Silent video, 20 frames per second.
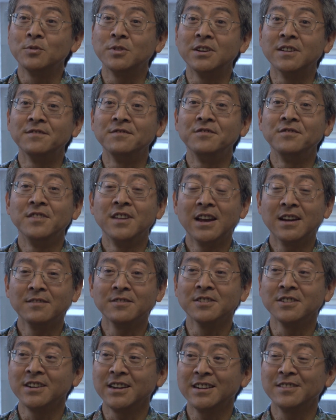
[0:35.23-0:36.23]
would have
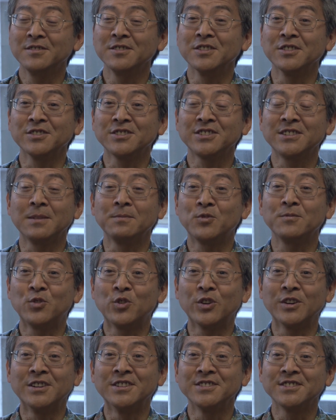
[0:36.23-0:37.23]
never ever stepped
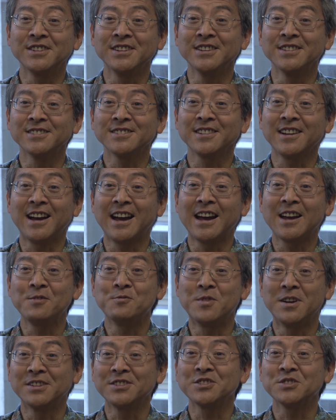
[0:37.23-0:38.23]
forward and says, I
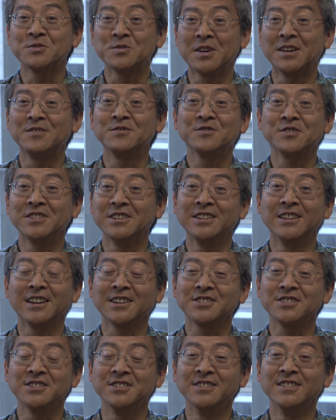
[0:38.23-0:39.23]
want to run for
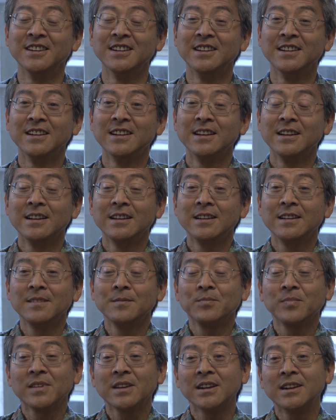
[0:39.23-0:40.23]
election.
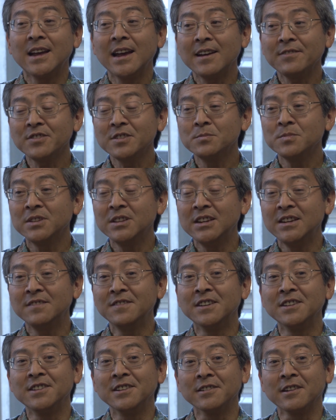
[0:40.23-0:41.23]
And I have to believe
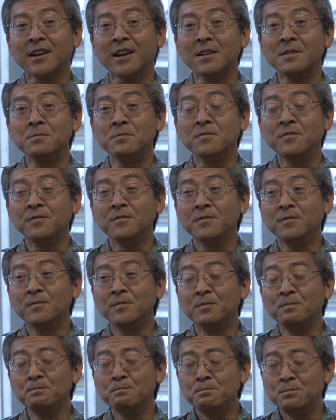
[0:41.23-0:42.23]
that there are
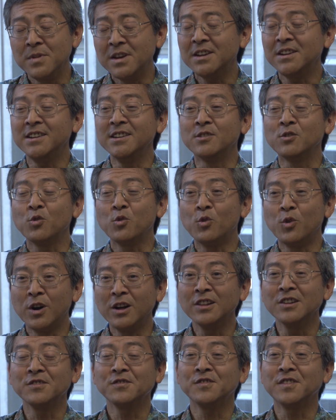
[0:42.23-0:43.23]
many
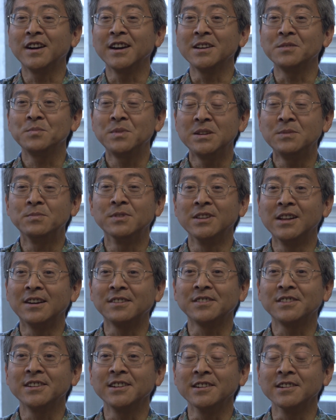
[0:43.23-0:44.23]
qualified people
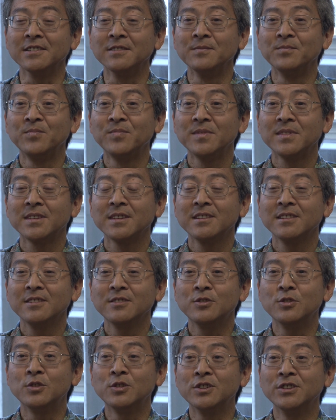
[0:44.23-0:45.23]
out there
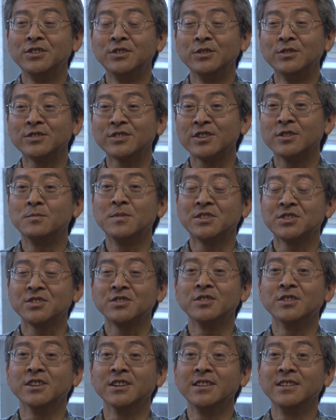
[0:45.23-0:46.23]
who could do so much
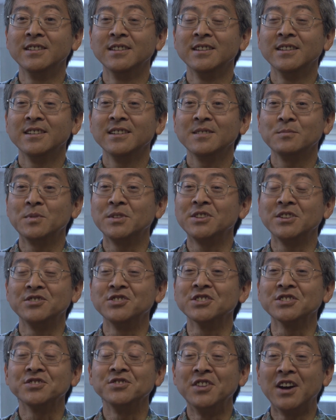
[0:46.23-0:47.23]
good, but they're
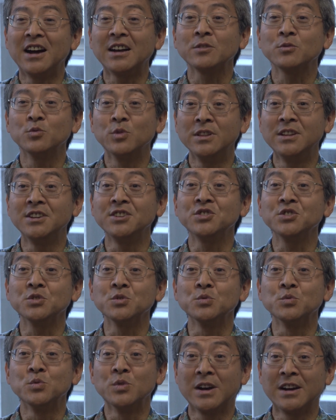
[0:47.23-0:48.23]
just not willing to
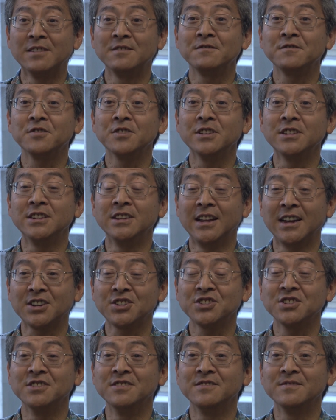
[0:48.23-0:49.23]
run for
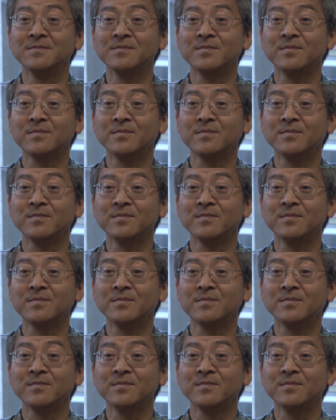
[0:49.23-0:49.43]
election.